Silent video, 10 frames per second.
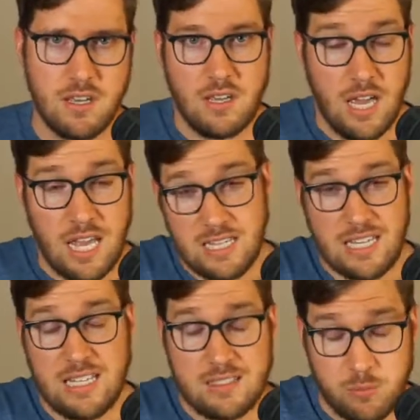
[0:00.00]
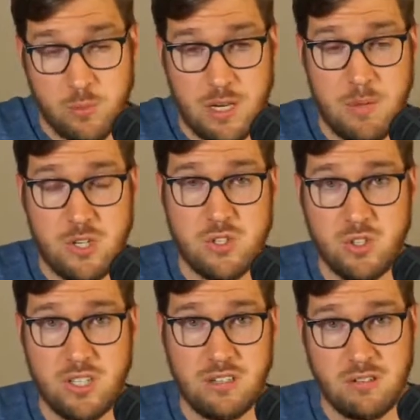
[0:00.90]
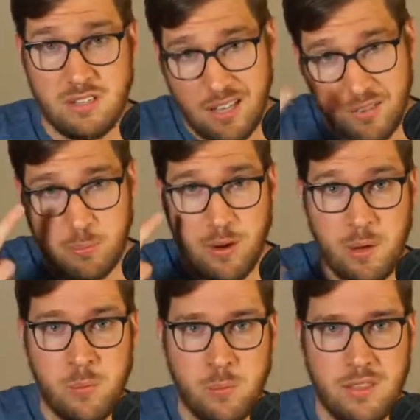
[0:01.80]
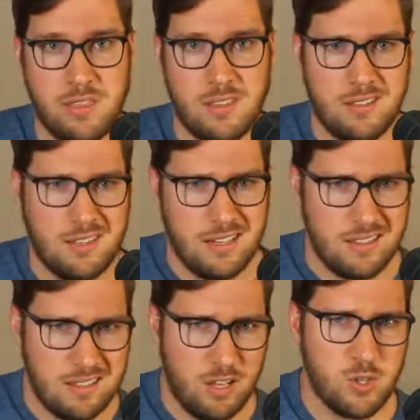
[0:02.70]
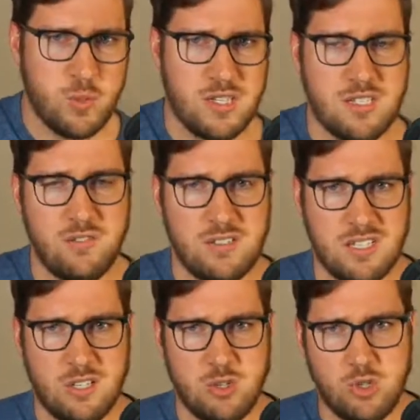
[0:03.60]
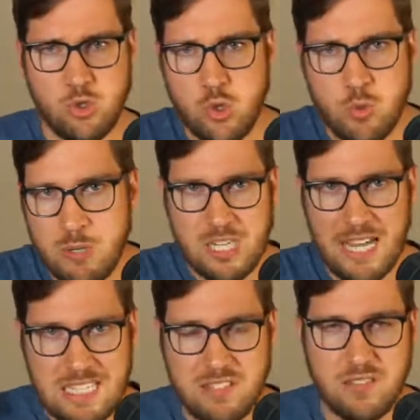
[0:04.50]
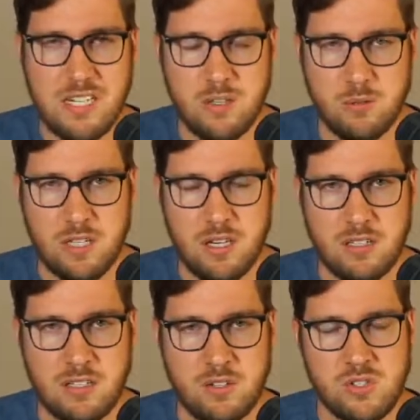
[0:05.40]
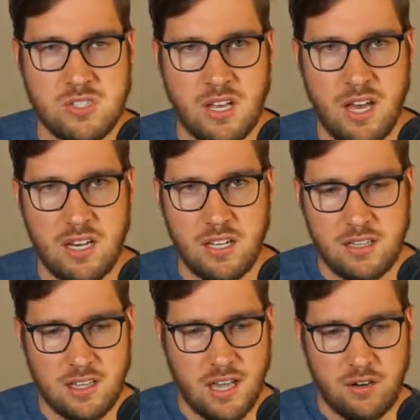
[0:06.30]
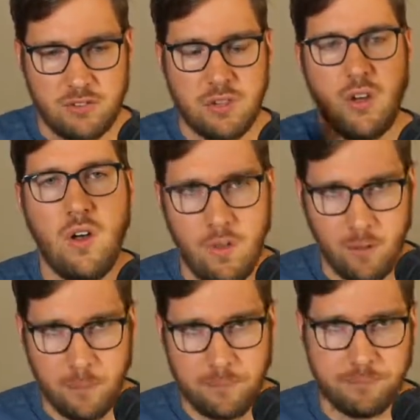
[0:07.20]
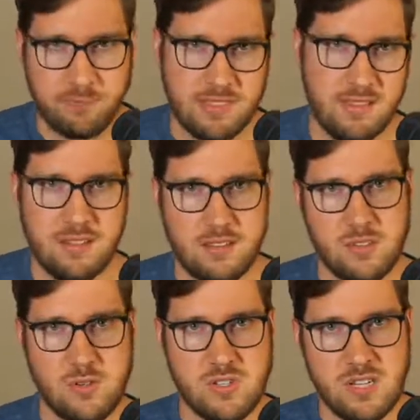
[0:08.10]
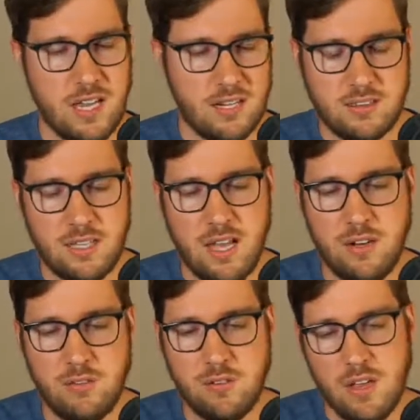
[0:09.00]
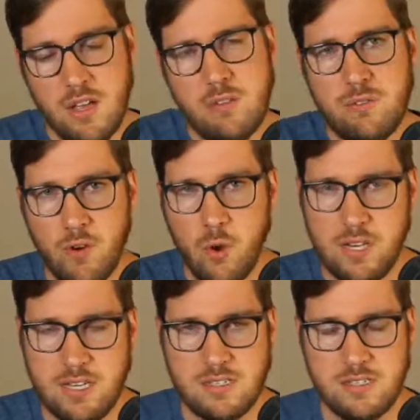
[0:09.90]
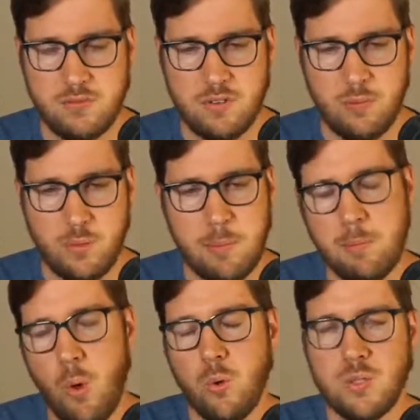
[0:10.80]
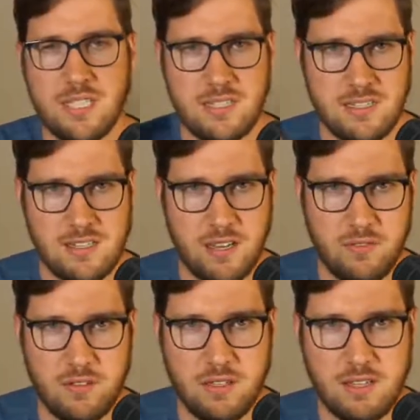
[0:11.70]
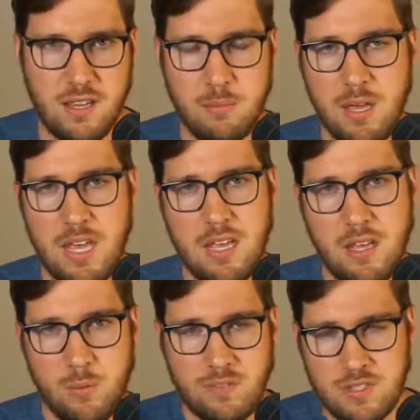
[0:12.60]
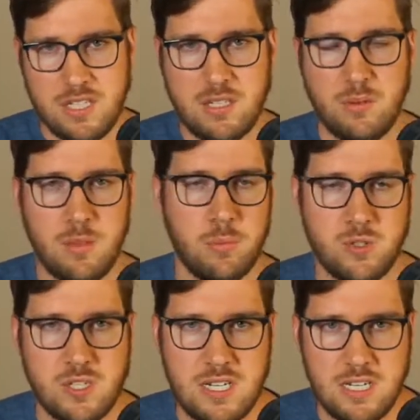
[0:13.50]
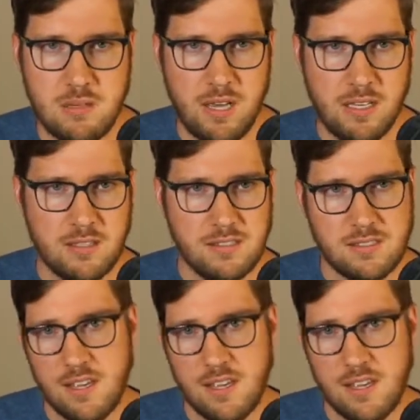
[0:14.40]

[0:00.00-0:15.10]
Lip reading: And again, what I mentioned earlier, the other problem with a lot of the knowledge work stuff is that there's too much activity going on and there's not a lot of calm. There's not a lot of focus that's involved. We get pulled into stuff all the time. We have to deal with a bunch of emails.